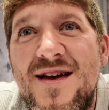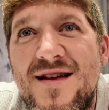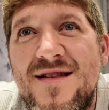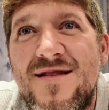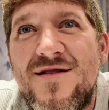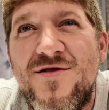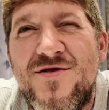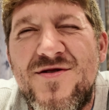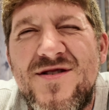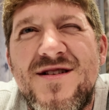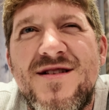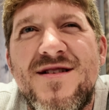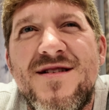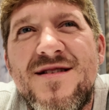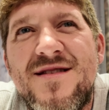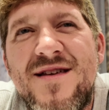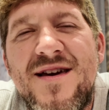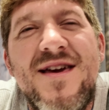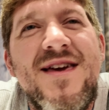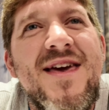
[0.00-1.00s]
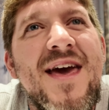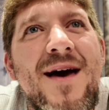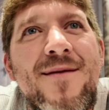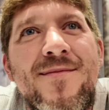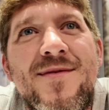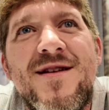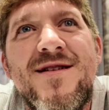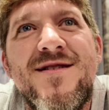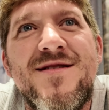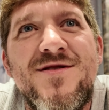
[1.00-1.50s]
and learning like
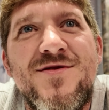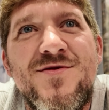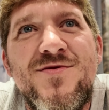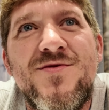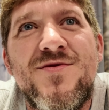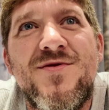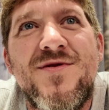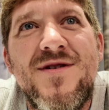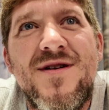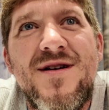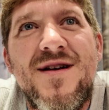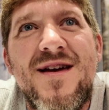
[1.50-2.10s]
Kathmandu